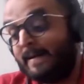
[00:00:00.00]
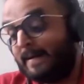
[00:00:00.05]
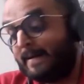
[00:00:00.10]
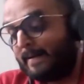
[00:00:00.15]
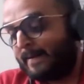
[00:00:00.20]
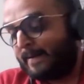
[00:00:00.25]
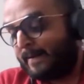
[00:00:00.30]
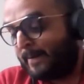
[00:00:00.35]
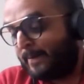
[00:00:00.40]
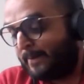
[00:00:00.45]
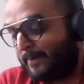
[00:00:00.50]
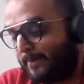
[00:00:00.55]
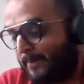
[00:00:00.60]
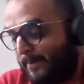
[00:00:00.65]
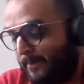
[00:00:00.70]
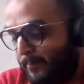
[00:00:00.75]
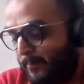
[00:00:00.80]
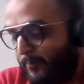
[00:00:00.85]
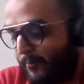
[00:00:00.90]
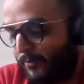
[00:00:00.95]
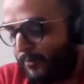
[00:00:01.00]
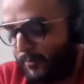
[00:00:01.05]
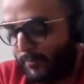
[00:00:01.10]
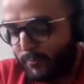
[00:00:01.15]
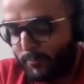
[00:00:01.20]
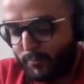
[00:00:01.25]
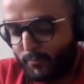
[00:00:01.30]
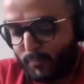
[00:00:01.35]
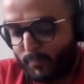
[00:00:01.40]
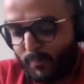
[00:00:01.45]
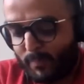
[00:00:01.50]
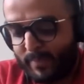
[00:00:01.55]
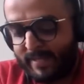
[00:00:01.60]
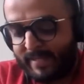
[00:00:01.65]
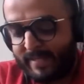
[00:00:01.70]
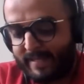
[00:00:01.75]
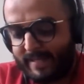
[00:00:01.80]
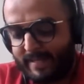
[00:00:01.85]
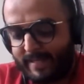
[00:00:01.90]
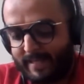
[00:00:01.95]
Uh, do you
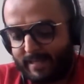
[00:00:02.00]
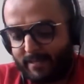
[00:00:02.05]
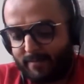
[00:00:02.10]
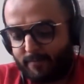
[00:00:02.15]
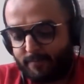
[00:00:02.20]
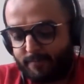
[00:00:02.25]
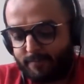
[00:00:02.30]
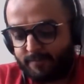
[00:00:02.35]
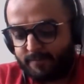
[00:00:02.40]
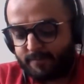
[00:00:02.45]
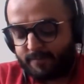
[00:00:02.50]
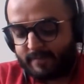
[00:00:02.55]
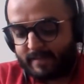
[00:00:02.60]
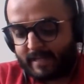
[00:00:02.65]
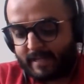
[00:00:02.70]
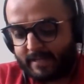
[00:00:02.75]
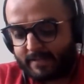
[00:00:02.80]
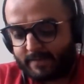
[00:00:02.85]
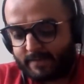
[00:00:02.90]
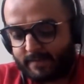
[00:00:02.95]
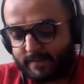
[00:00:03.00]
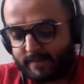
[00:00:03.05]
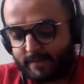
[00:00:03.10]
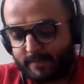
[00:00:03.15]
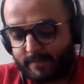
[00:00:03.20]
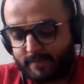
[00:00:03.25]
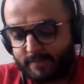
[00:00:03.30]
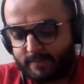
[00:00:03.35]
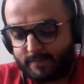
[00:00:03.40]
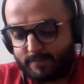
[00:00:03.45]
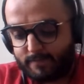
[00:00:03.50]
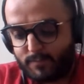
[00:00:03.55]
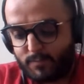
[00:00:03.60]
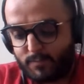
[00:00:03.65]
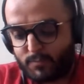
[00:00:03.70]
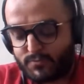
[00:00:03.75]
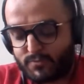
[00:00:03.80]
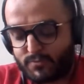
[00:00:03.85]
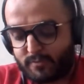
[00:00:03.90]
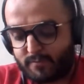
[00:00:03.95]
believe that
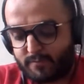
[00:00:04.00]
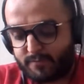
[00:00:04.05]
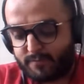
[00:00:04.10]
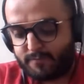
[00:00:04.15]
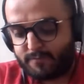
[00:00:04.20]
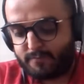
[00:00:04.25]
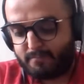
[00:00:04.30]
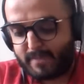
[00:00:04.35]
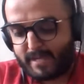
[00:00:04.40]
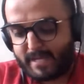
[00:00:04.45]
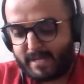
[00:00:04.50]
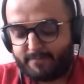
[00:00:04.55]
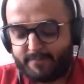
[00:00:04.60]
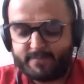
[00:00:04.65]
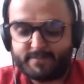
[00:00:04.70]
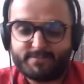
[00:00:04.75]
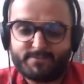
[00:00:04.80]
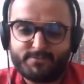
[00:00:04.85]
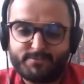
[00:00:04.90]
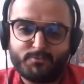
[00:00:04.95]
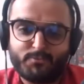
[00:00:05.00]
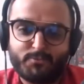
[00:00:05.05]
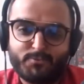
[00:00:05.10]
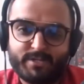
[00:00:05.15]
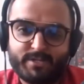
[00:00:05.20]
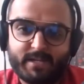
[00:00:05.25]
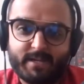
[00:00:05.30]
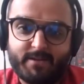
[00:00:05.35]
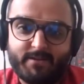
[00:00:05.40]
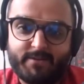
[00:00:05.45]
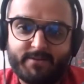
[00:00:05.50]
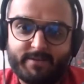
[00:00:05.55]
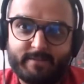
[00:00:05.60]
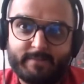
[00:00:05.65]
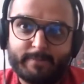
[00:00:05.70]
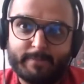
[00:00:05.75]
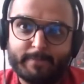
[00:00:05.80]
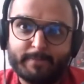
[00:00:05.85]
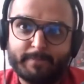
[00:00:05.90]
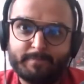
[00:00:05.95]
you sort of manifest your own
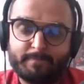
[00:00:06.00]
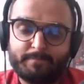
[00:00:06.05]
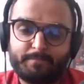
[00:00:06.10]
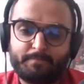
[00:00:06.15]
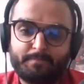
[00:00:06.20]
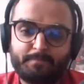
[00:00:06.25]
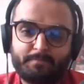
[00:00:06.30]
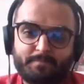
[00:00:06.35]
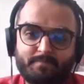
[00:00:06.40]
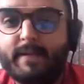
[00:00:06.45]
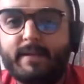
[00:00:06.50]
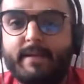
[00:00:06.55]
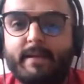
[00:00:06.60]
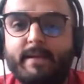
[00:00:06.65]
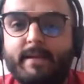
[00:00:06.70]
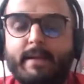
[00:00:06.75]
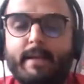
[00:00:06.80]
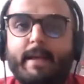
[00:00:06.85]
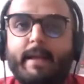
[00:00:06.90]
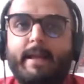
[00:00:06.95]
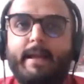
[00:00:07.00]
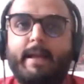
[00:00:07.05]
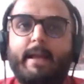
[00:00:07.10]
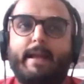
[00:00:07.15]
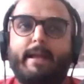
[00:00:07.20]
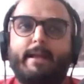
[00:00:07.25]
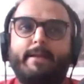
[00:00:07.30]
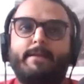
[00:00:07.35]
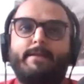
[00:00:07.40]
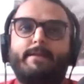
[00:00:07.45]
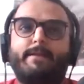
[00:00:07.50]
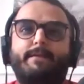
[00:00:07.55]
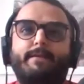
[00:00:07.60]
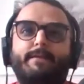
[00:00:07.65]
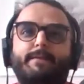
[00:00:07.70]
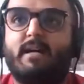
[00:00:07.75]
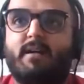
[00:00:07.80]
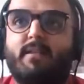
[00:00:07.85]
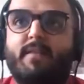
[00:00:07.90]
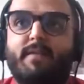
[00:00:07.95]
reality and
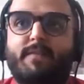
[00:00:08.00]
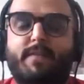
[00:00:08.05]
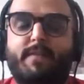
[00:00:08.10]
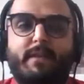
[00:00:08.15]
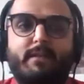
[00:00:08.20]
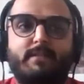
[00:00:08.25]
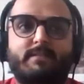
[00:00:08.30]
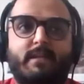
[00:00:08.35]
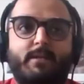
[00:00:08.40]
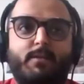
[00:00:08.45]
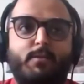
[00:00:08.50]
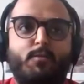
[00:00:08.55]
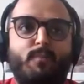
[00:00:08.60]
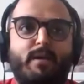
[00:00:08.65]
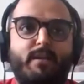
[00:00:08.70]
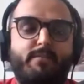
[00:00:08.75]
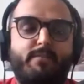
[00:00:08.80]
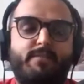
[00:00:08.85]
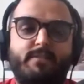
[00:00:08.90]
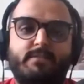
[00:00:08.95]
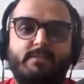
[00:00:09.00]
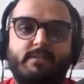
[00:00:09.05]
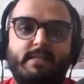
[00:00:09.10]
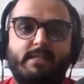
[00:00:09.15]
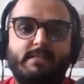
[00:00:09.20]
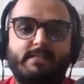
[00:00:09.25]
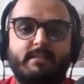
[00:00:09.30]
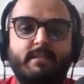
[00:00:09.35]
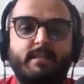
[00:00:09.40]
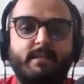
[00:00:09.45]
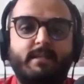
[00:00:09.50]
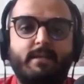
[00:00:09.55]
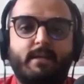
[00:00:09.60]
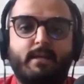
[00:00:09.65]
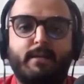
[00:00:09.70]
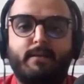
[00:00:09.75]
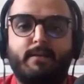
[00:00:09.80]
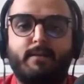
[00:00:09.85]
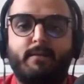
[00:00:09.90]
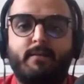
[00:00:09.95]
are there things that you manifest easily
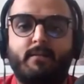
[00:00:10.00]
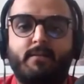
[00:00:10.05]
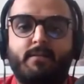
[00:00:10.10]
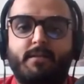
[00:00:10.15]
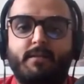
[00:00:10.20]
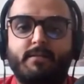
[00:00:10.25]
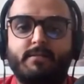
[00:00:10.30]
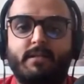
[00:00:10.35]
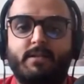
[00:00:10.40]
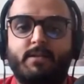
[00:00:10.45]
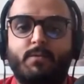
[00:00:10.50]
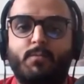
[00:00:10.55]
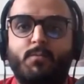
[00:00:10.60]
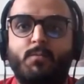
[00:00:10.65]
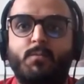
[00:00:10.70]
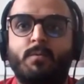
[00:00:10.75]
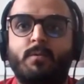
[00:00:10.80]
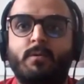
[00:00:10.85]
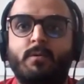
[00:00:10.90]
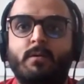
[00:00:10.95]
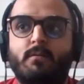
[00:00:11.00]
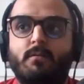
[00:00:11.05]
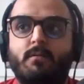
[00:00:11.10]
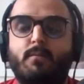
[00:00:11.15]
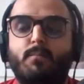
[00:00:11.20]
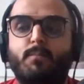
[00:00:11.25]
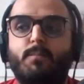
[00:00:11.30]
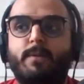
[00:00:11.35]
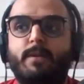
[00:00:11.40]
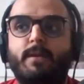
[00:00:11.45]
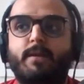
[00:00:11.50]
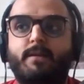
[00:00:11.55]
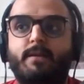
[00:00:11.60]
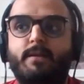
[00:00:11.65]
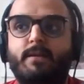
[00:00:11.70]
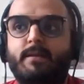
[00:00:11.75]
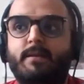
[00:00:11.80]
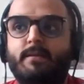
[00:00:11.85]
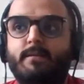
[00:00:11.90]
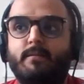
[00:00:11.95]
and things that you
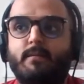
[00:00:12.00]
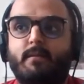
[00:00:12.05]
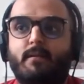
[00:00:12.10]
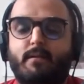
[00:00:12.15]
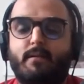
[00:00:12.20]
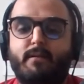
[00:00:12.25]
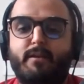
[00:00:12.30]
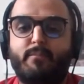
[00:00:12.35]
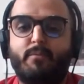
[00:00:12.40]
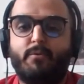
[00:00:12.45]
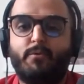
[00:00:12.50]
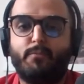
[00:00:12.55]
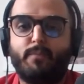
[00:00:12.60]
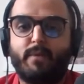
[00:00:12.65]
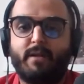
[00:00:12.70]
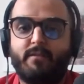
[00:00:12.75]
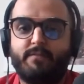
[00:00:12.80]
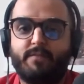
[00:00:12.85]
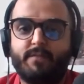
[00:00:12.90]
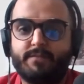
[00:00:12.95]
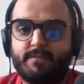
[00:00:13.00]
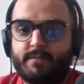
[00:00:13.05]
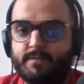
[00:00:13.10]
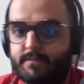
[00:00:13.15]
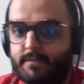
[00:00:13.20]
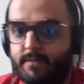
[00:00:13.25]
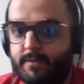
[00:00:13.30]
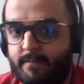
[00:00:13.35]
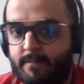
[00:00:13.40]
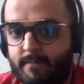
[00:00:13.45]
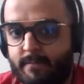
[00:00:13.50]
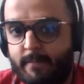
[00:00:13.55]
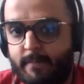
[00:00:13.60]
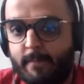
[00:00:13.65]
completely are unable to manifest easily